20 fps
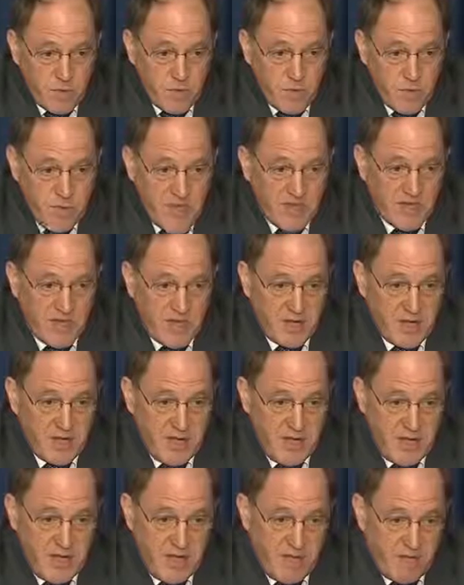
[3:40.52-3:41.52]
domestic
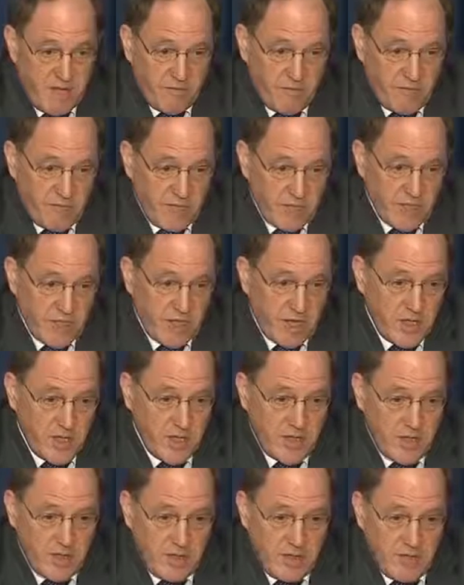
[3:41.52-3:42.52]
media for the
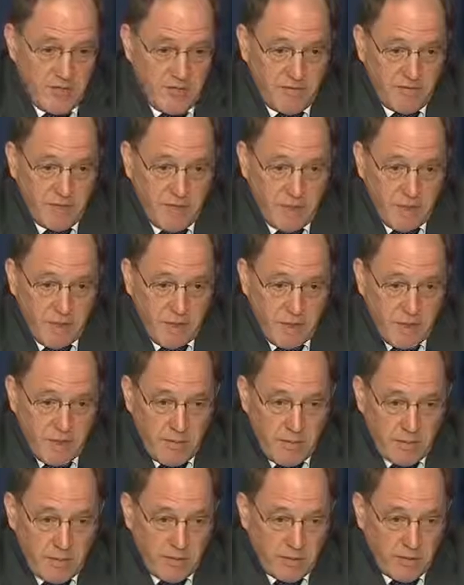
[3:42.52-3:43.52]
discussion of
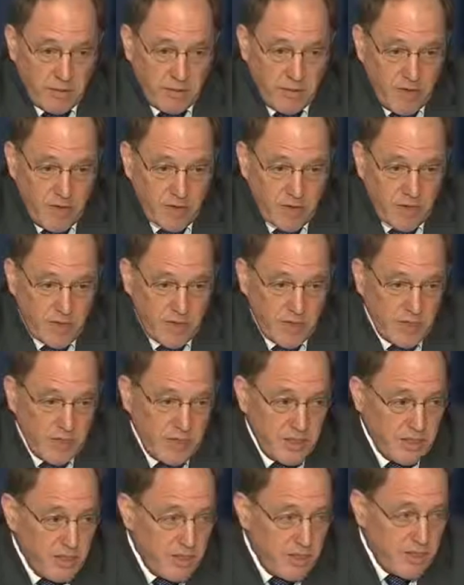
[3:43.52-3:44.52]
political questions
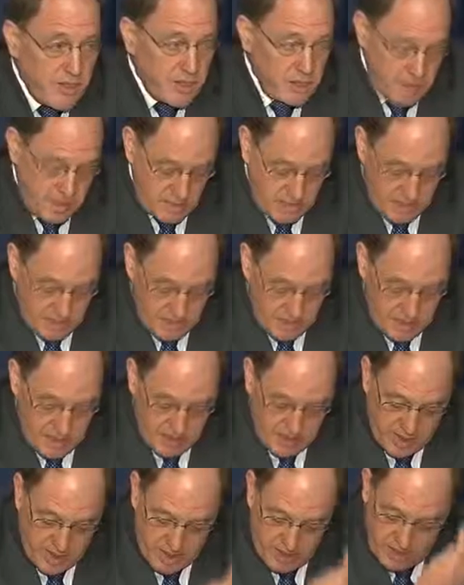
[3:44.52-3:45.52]
in
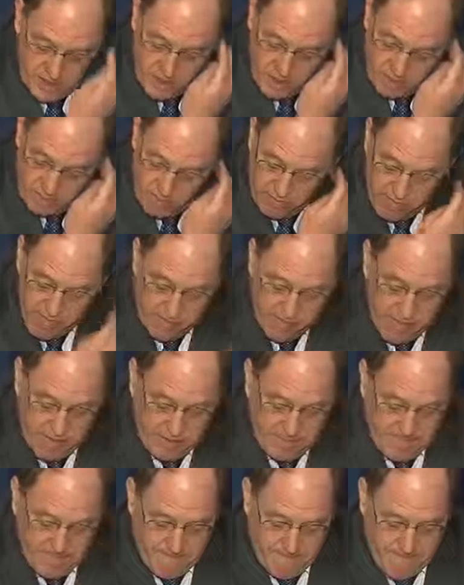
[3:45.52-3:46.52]
the Hellenic Republic.